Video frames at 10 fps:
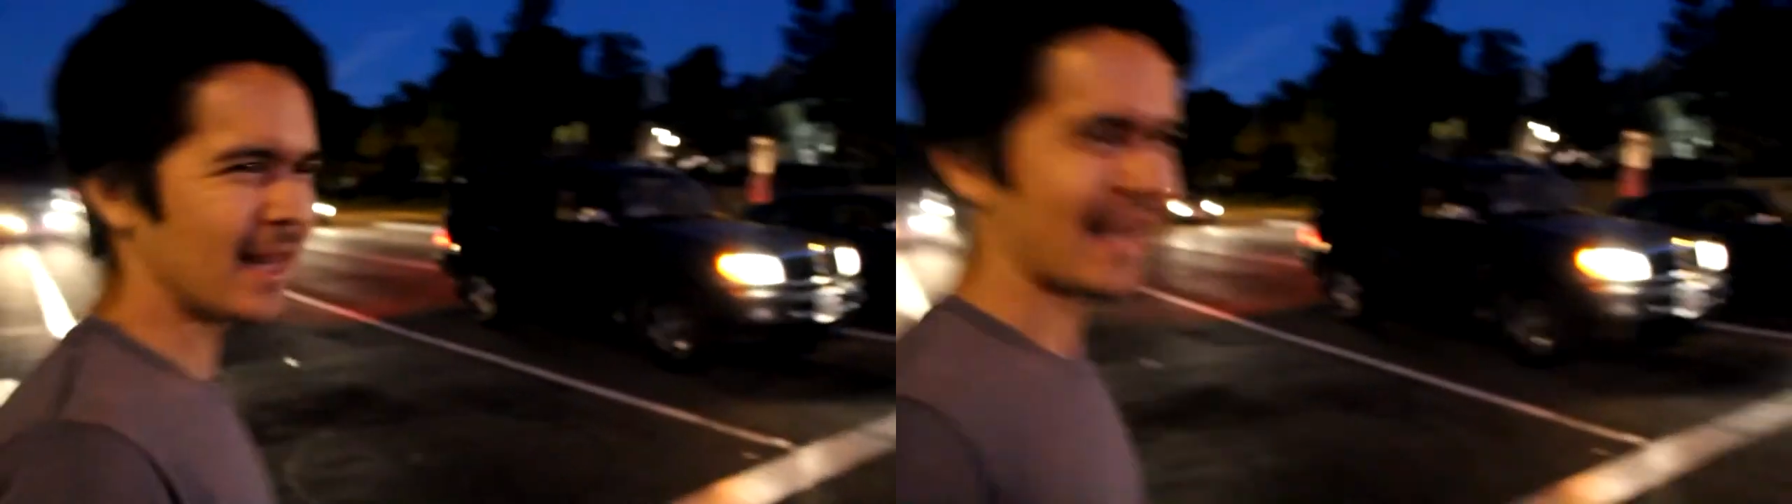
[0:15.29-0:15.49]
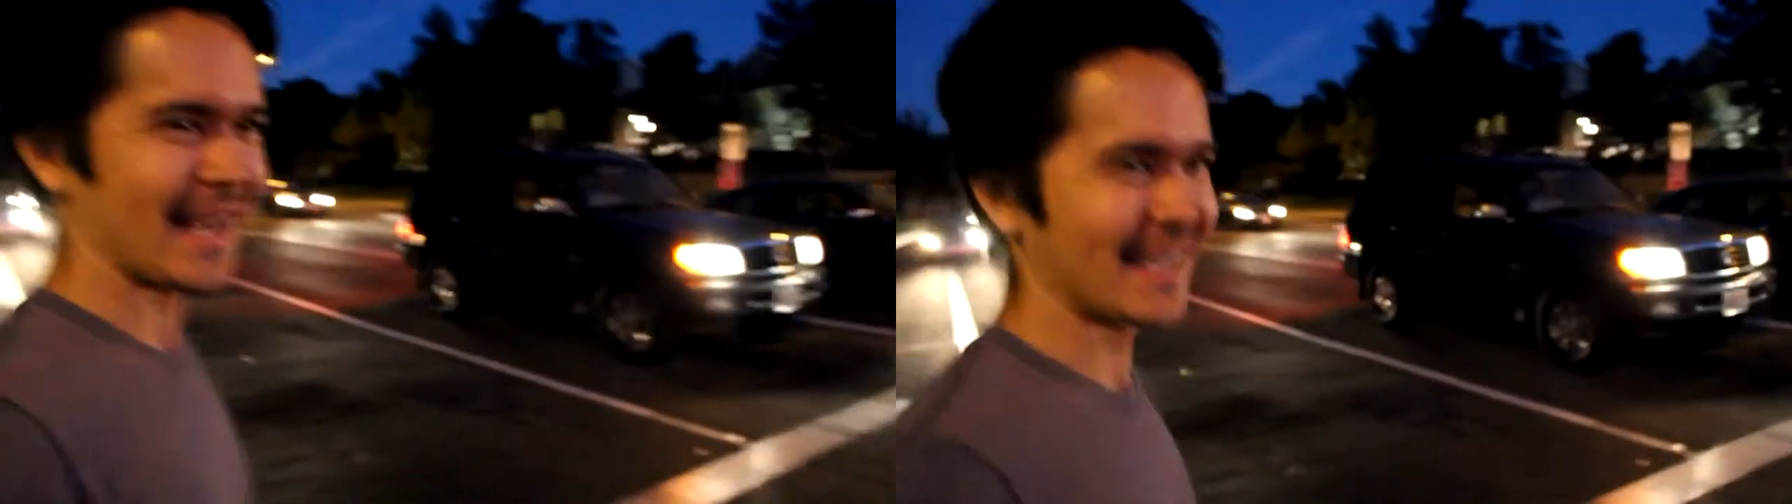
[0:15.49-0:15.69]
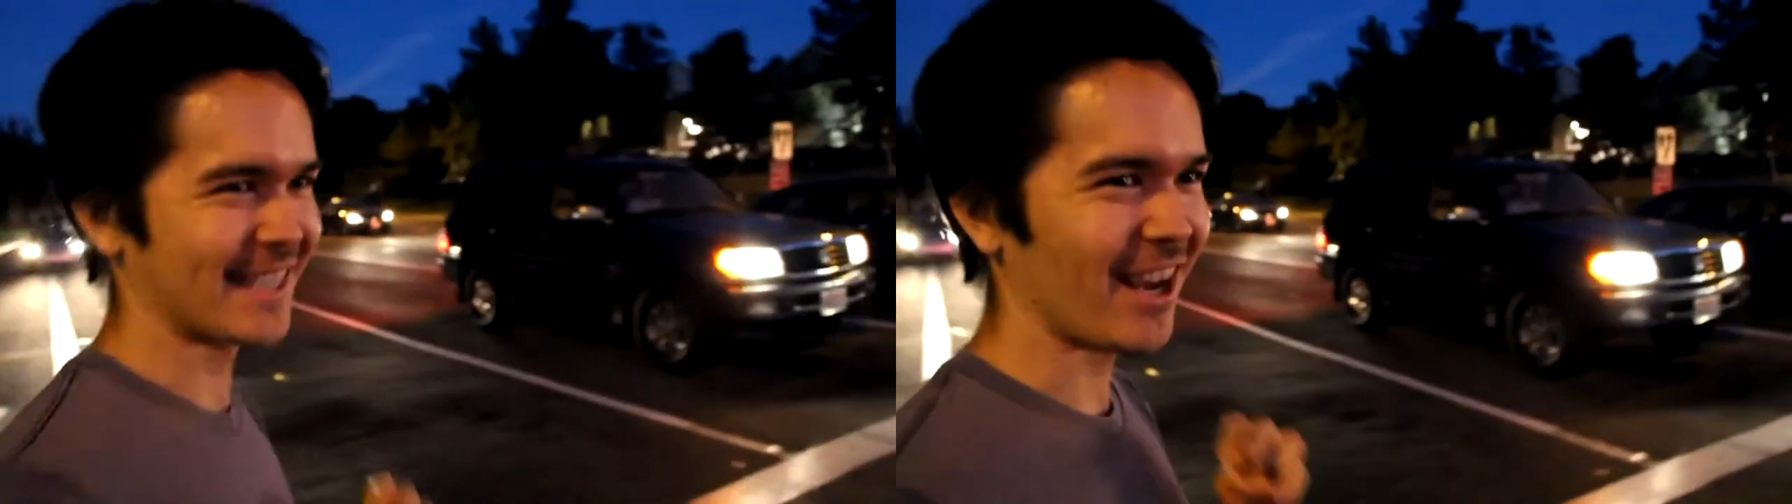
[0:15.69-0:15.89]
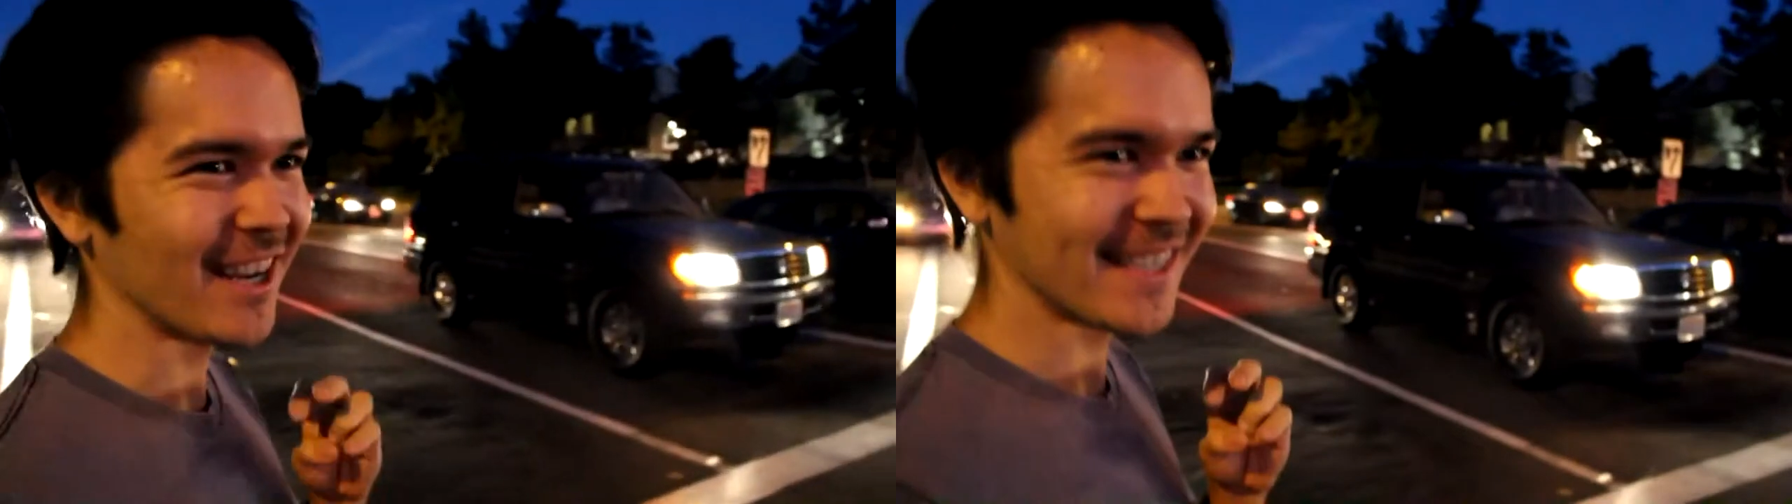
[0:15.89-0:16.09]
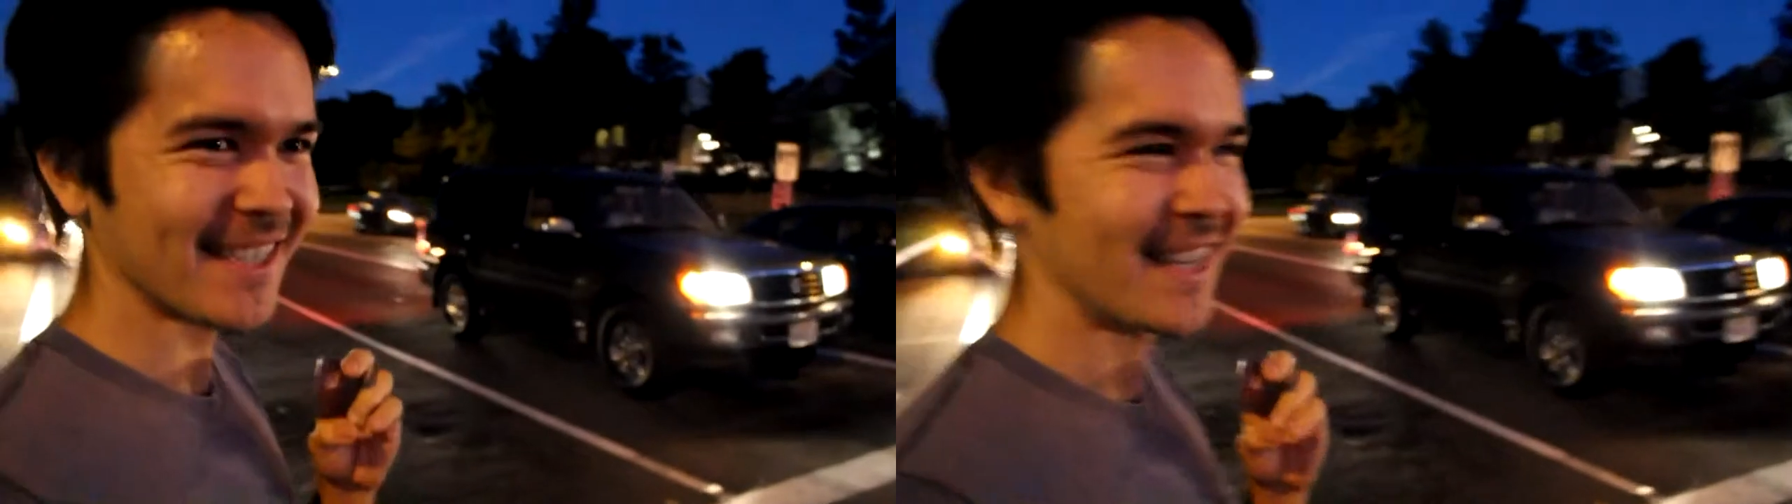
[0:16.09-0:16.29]
to, like,
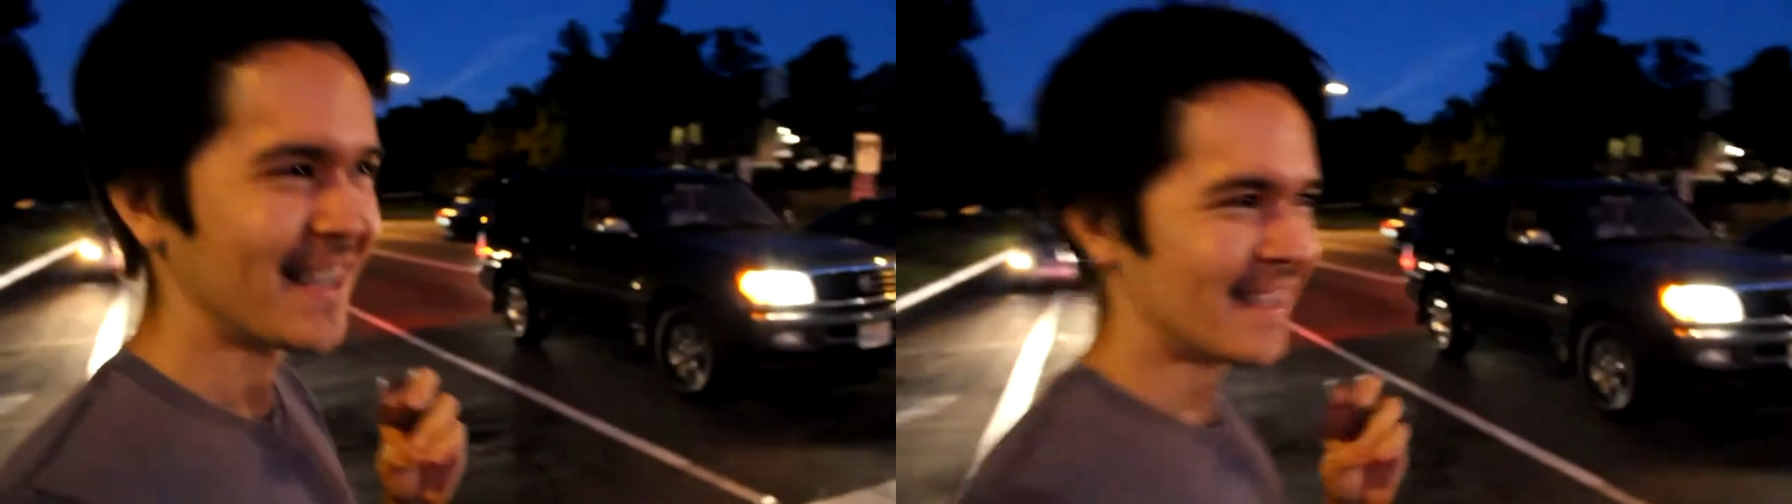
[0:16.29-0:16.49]
exhaust,